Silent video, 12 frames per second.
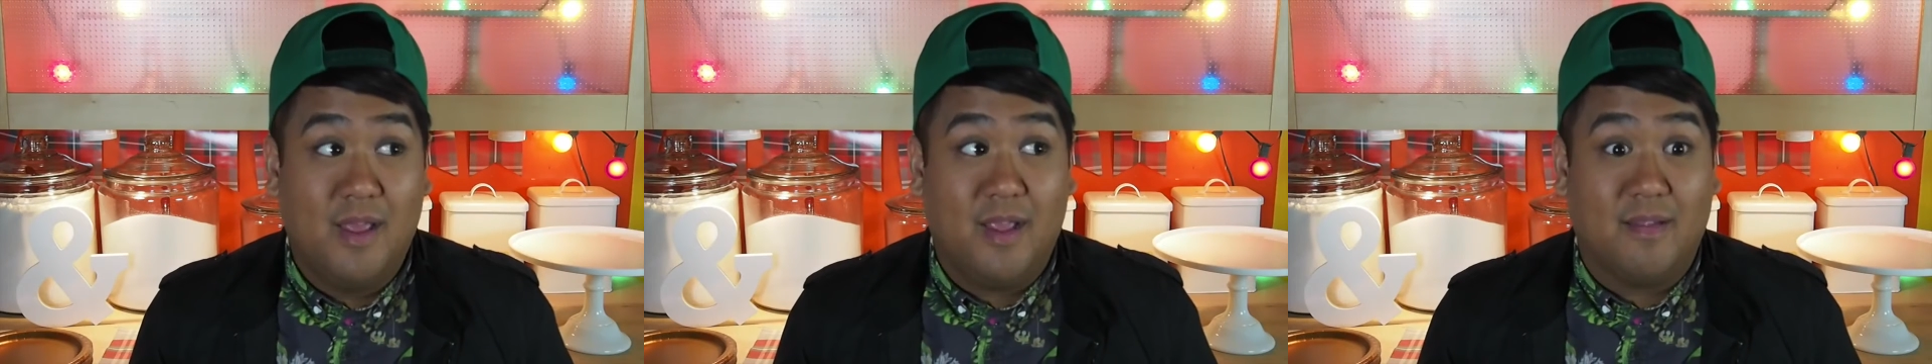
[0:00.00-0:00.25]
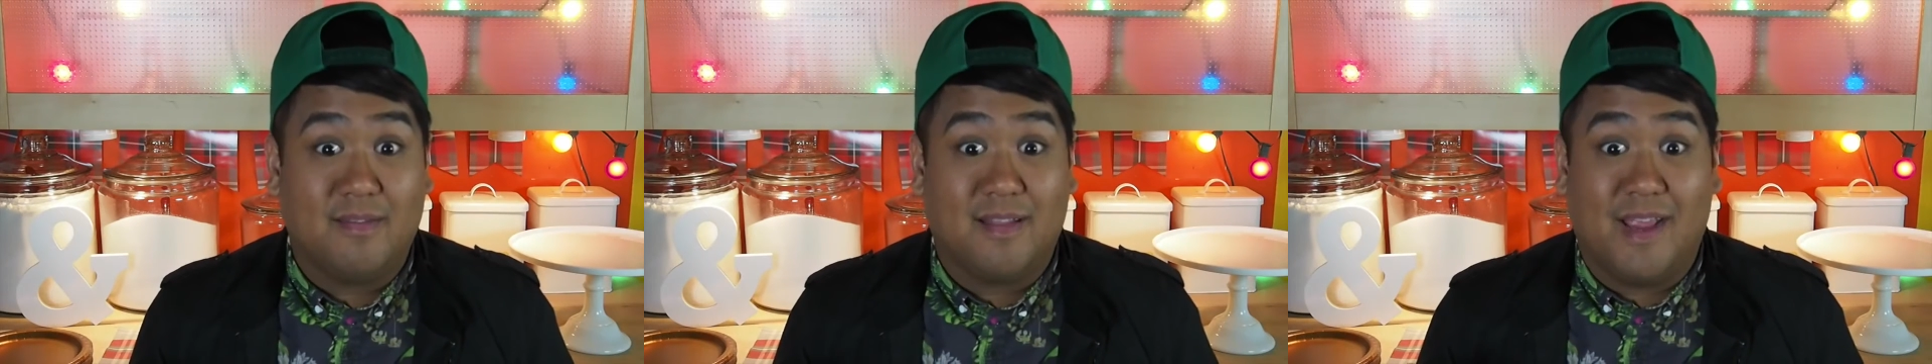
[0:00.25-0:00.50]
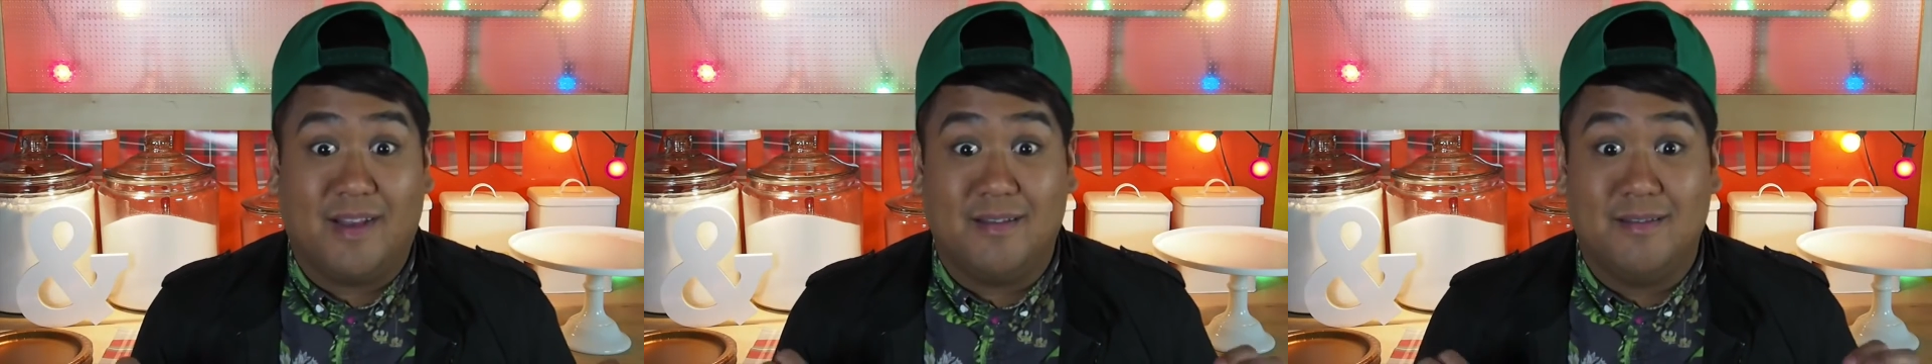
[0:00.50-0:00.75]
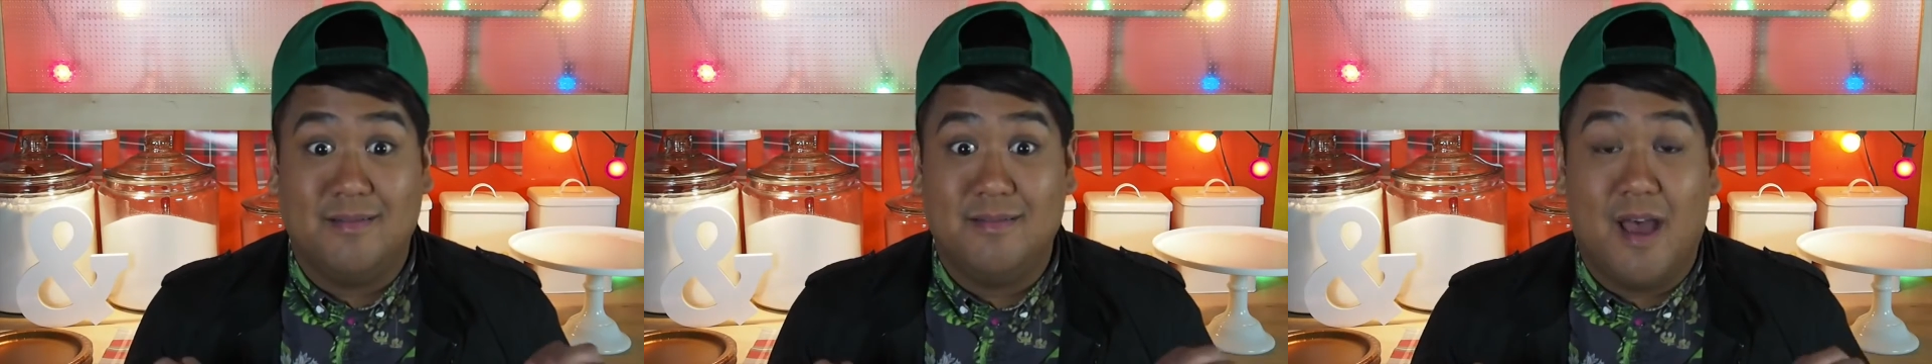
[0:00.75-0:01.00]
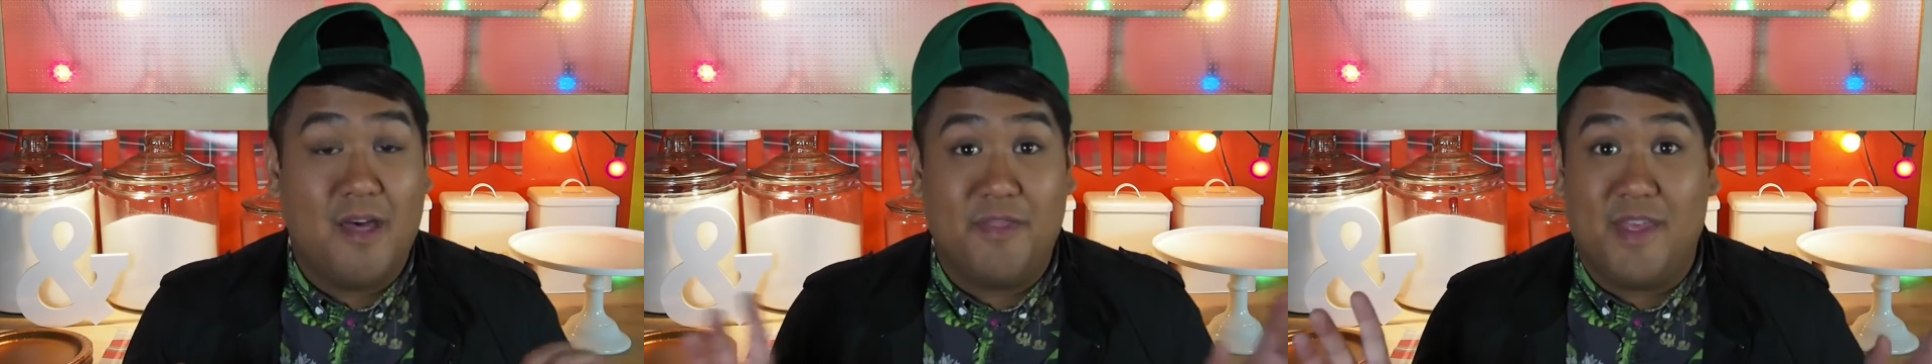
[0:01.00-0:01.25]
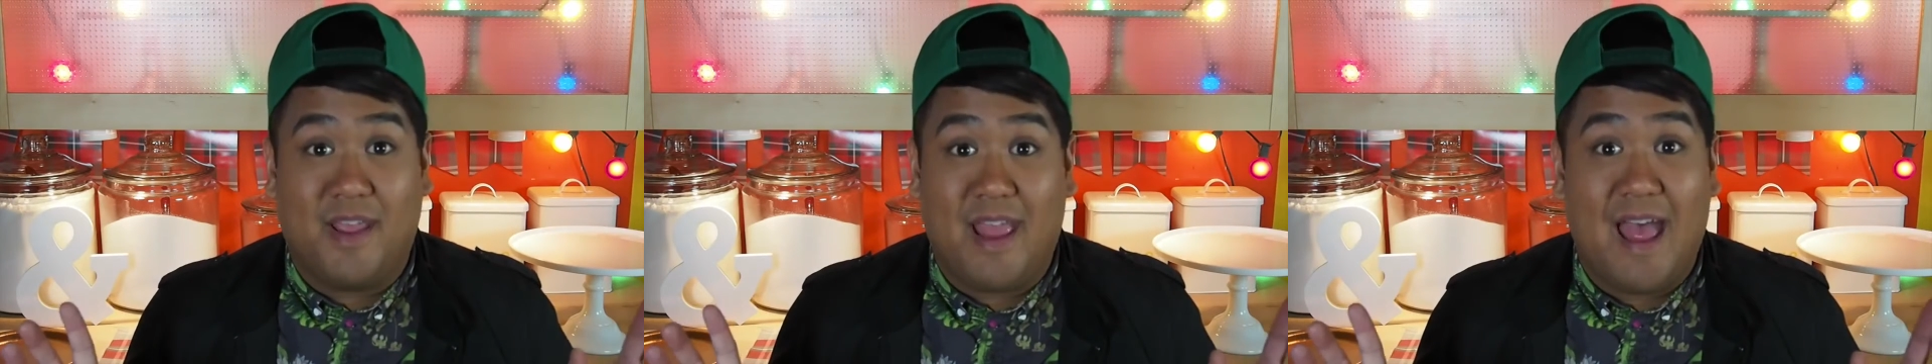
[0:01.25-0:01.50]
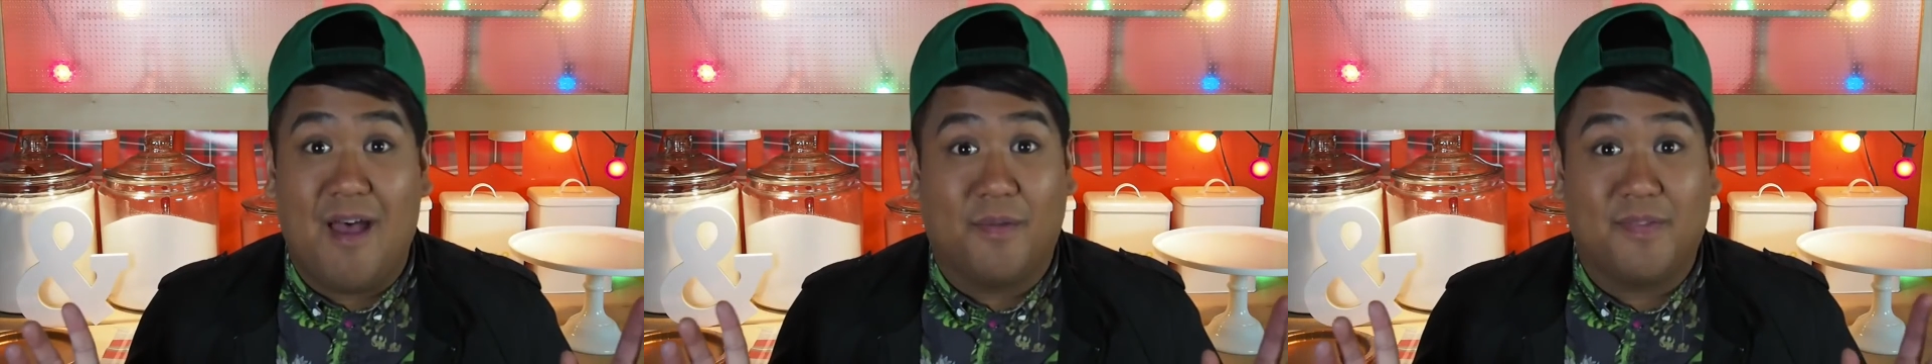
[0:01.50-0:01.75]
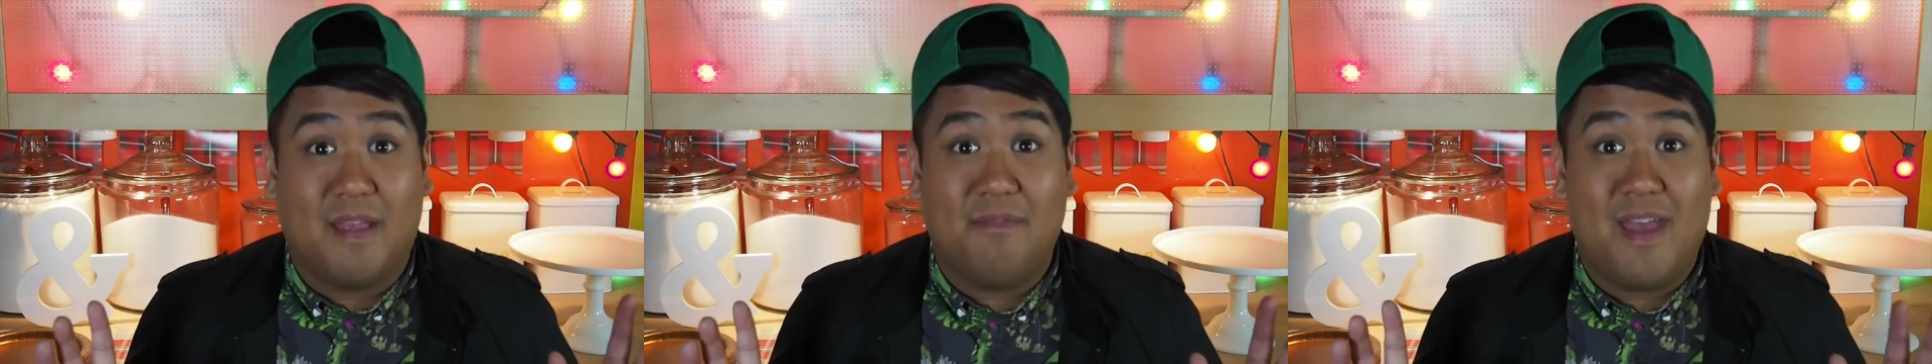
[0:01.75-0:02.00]
is like nothing
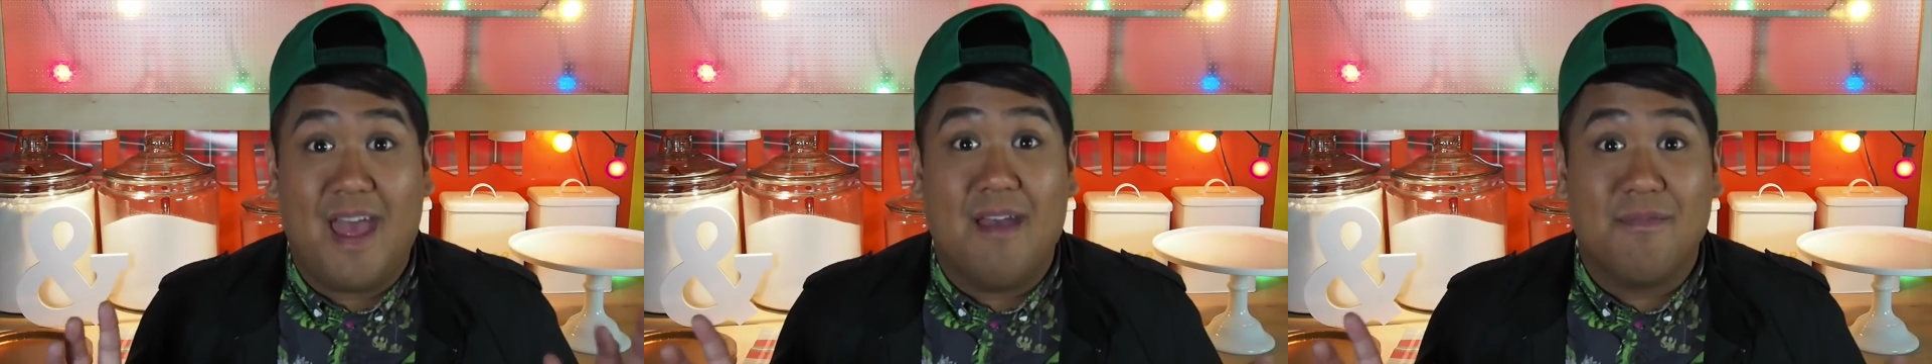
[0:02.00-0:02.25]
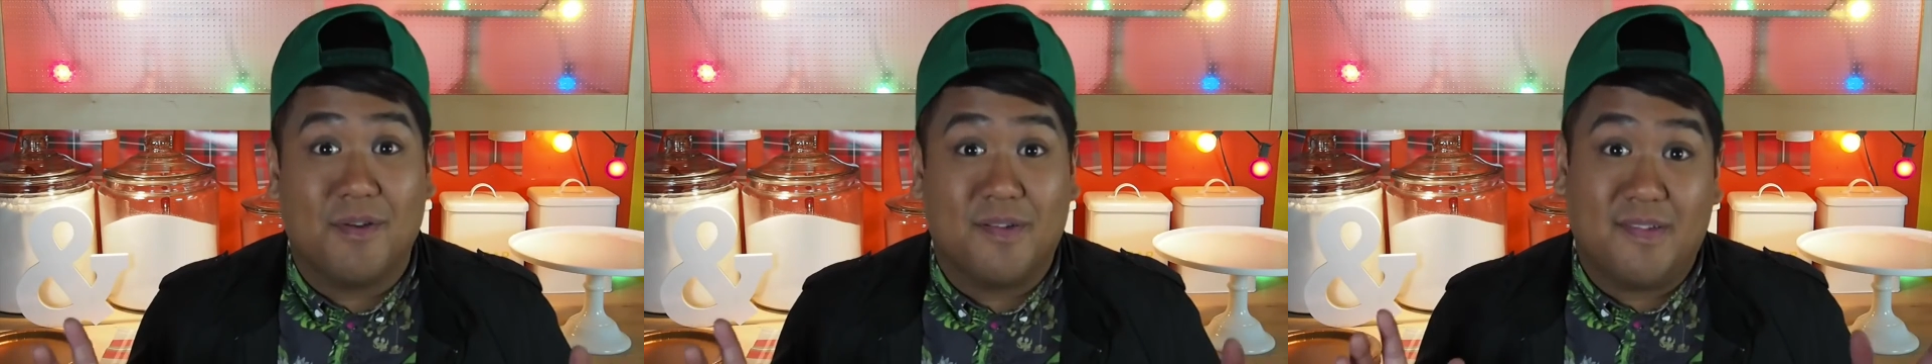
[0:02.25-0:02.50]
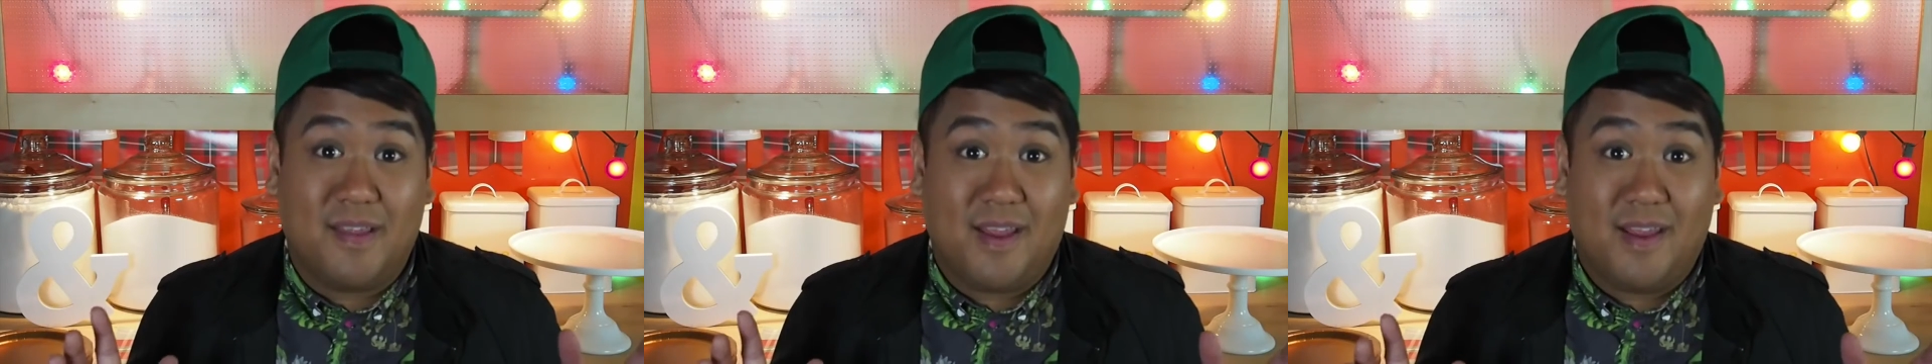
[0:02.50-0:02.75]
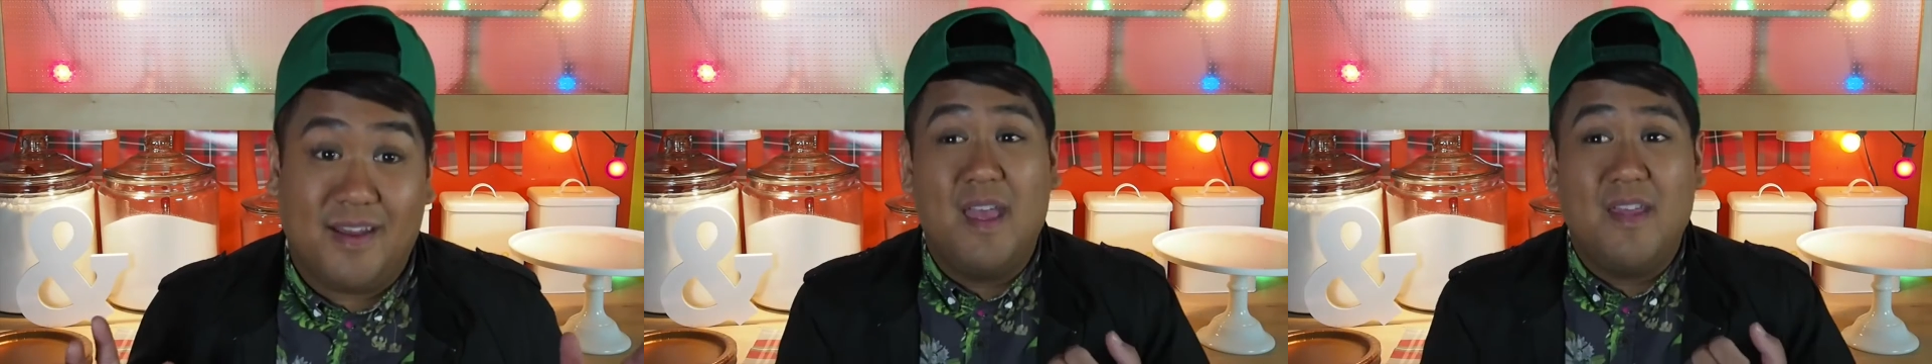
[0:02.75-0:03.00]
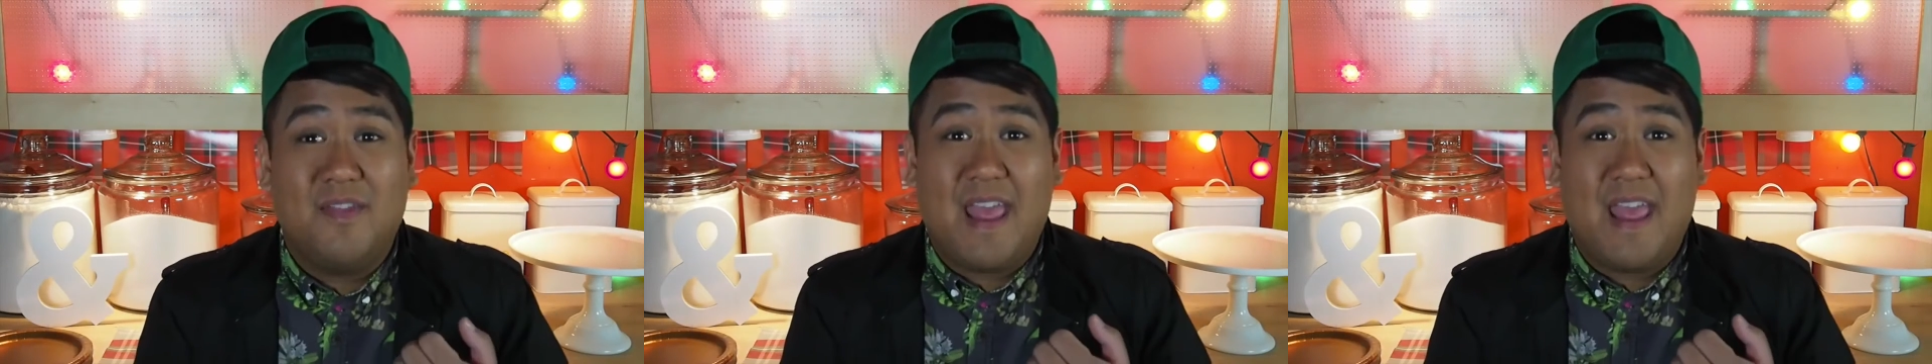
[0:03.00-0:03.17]
else I've ever seen.